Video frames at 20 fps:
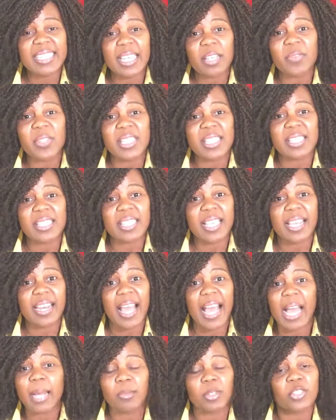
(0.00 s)
David
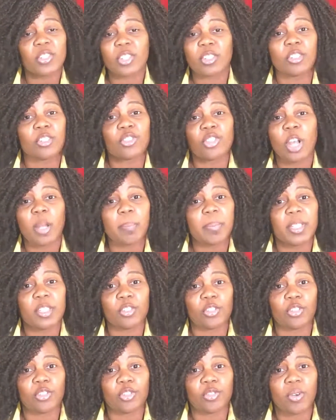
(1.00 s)
said, "I'm just going to jump
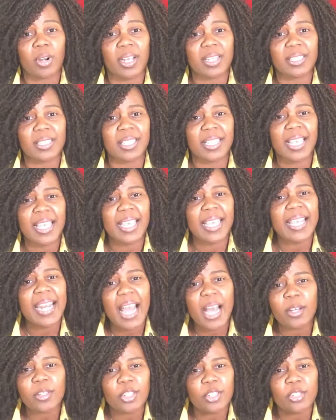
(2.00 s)
into trust."
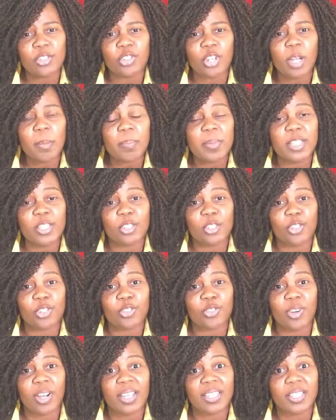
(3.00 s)
And how do you jump
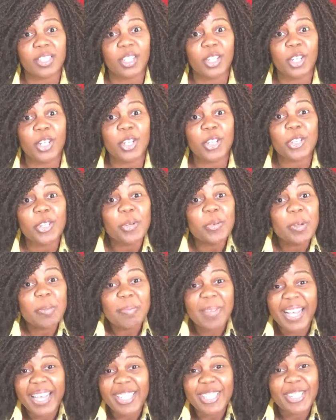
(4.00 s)
into trust? You
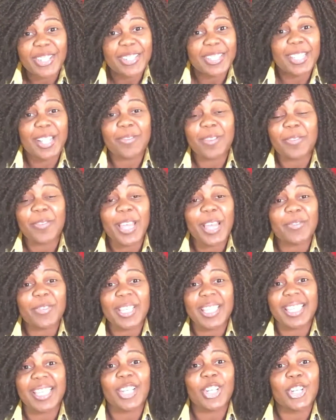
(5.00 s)
remind yourself of
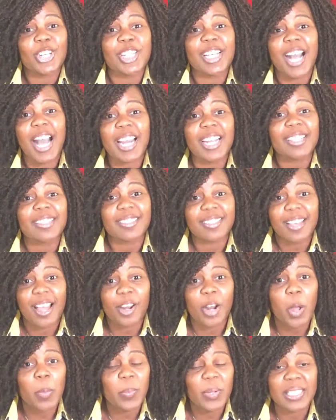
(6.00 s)
everything good God has
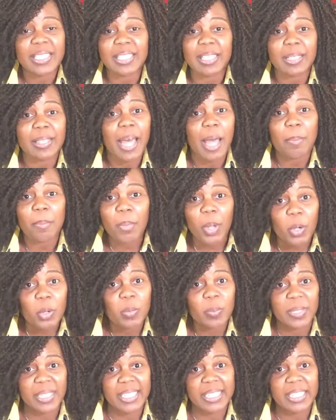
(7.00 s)
done up until that
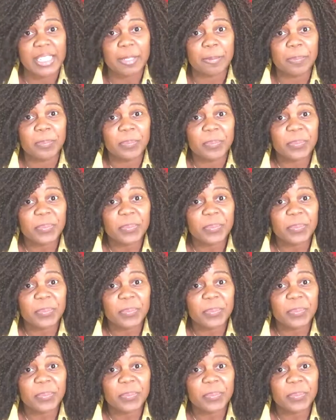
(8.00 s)
moment.